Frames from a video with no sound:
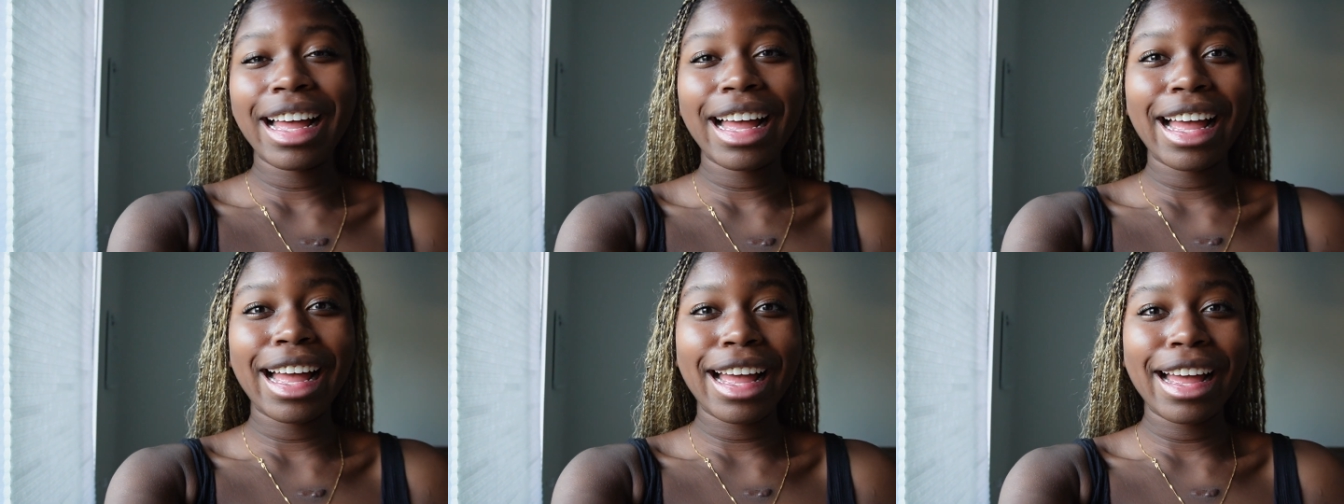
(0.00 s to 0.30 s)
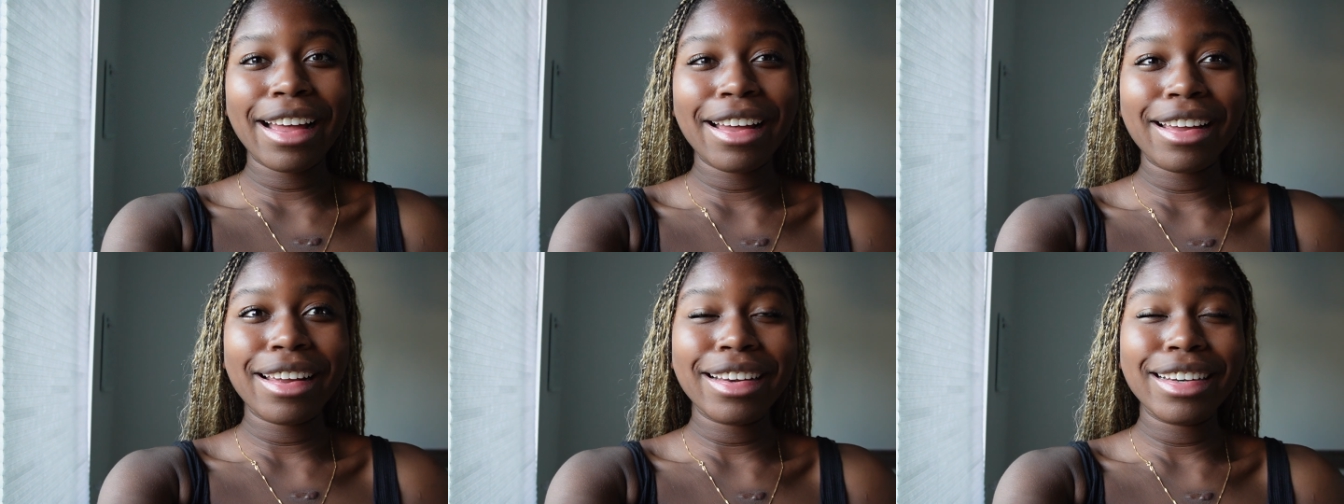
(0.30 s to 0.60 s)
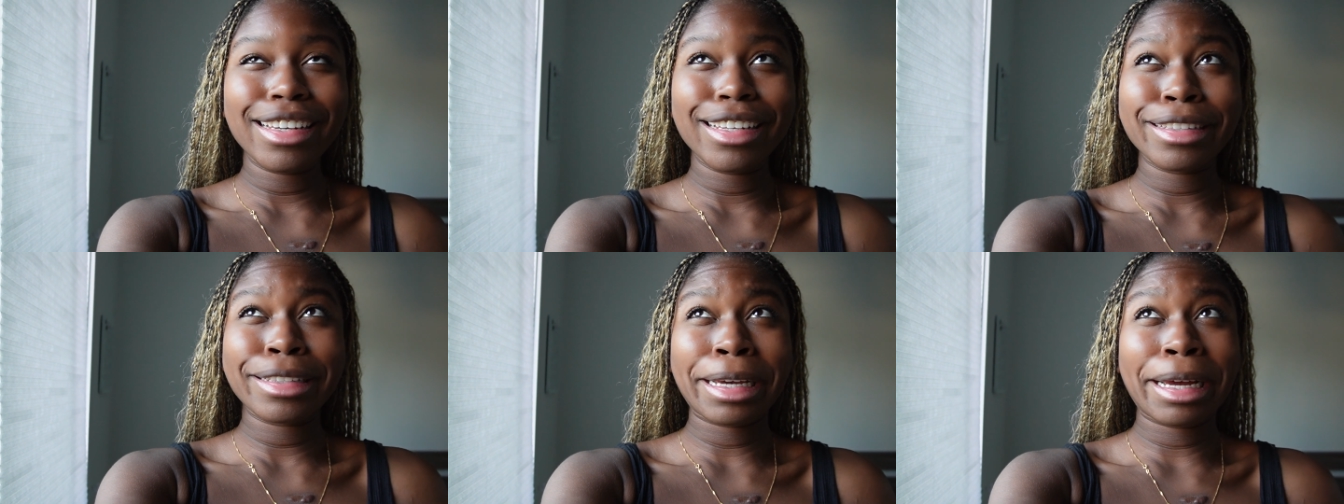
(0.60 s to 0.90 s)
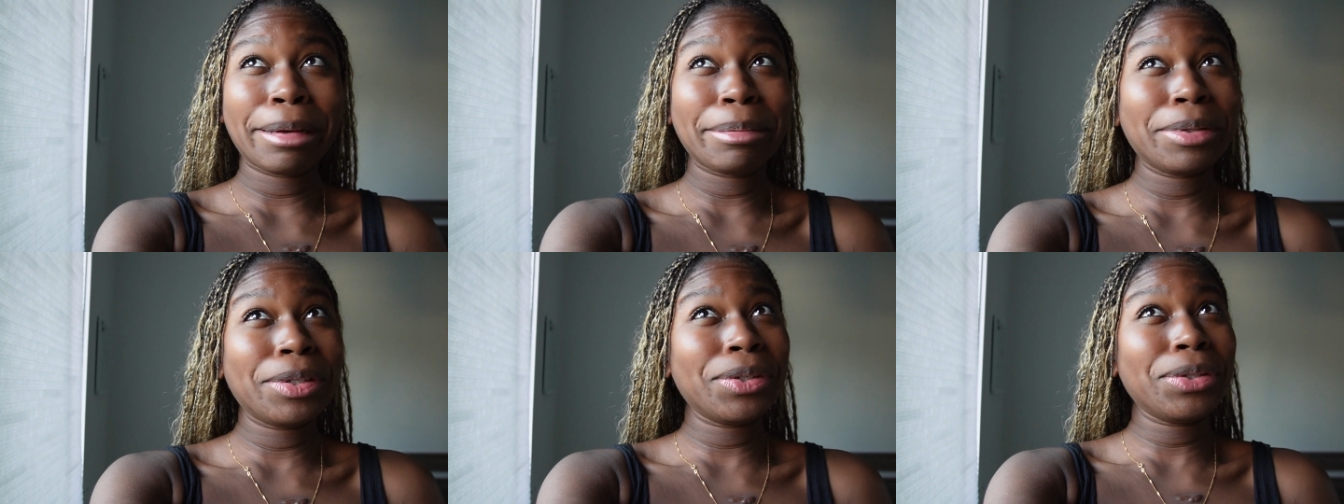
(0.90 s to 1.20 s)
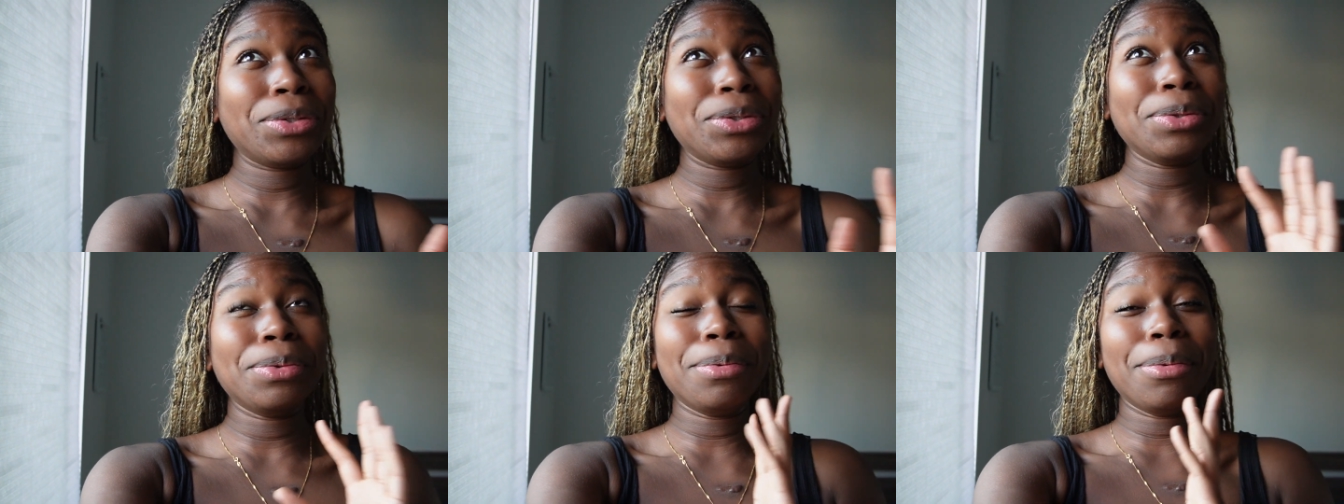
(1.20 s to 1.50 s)
had the time to
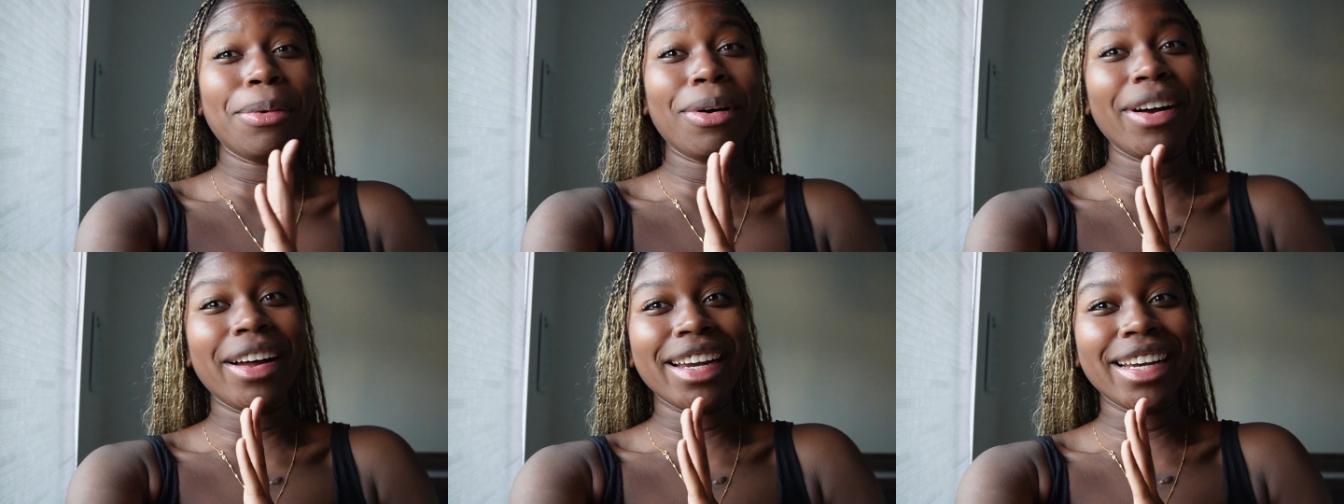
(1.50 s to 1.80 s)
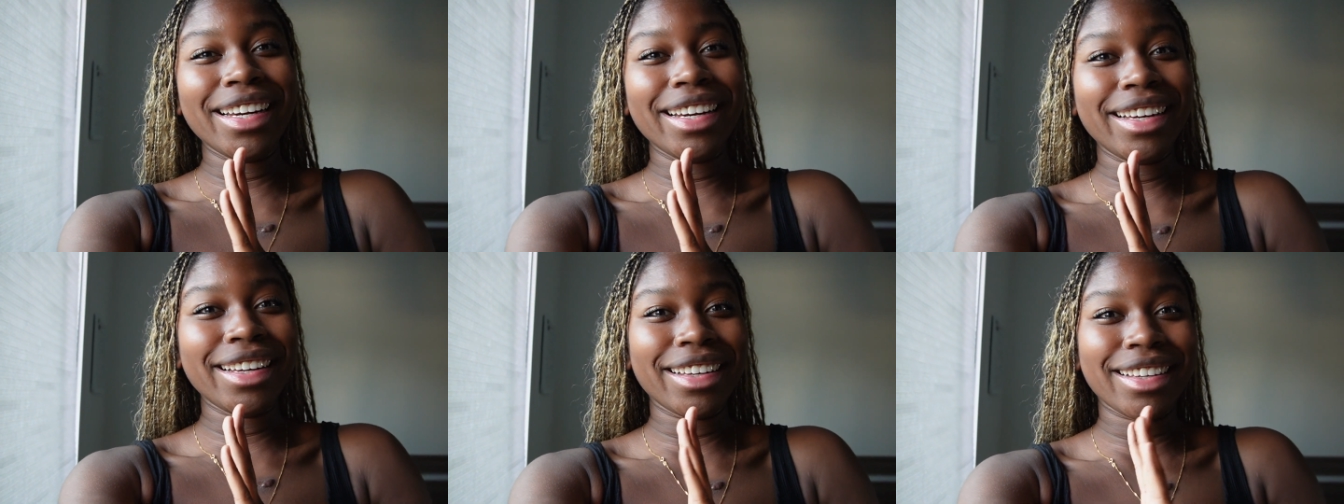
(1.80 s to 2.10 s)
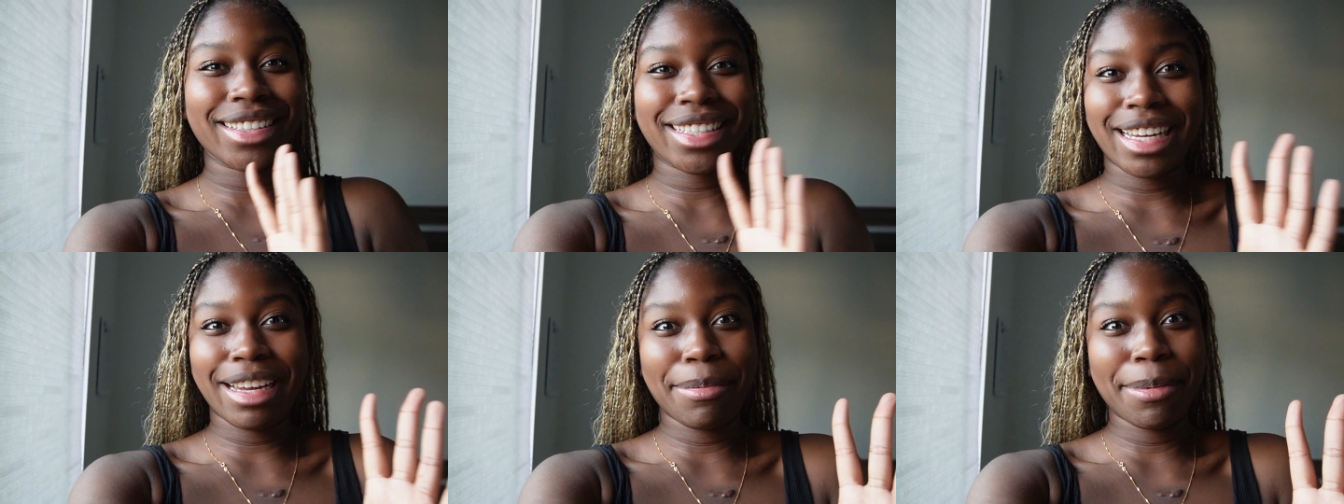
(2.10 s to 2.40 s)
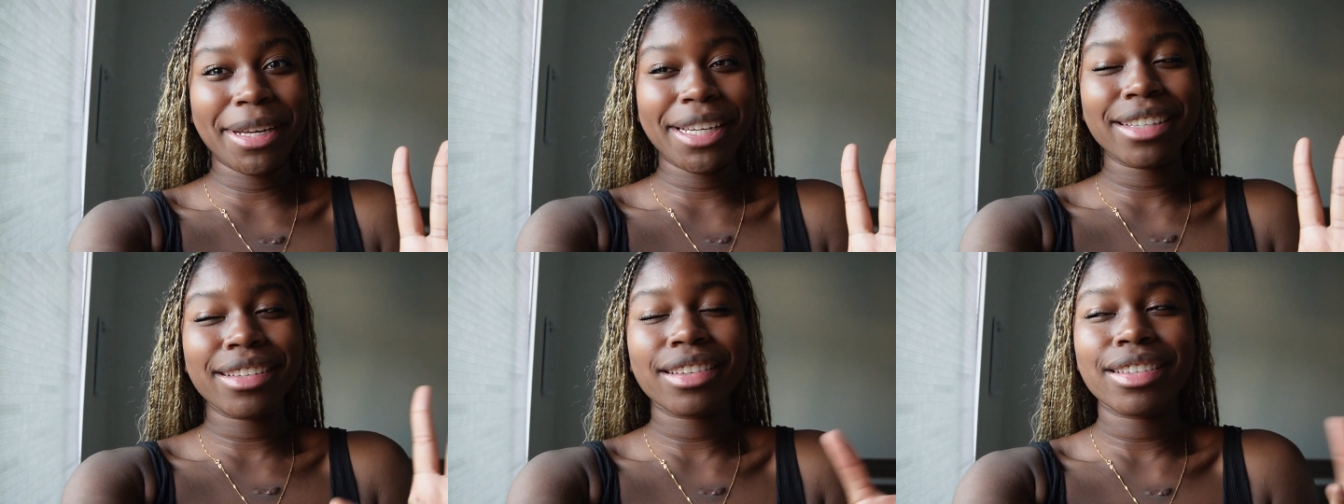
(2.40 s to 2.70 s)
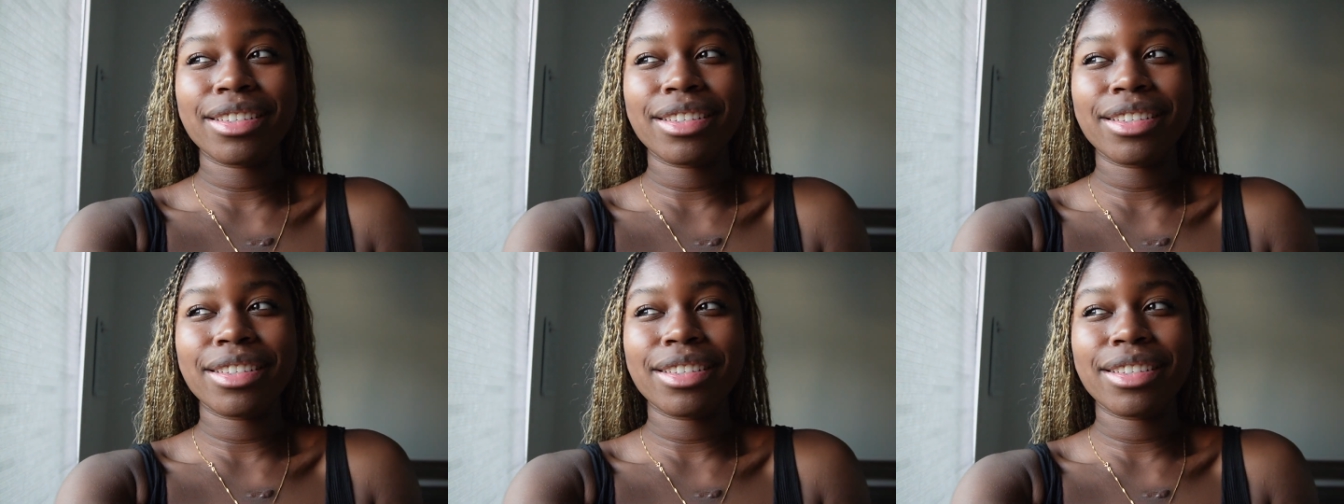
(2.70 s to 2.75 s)
do 1 assignment,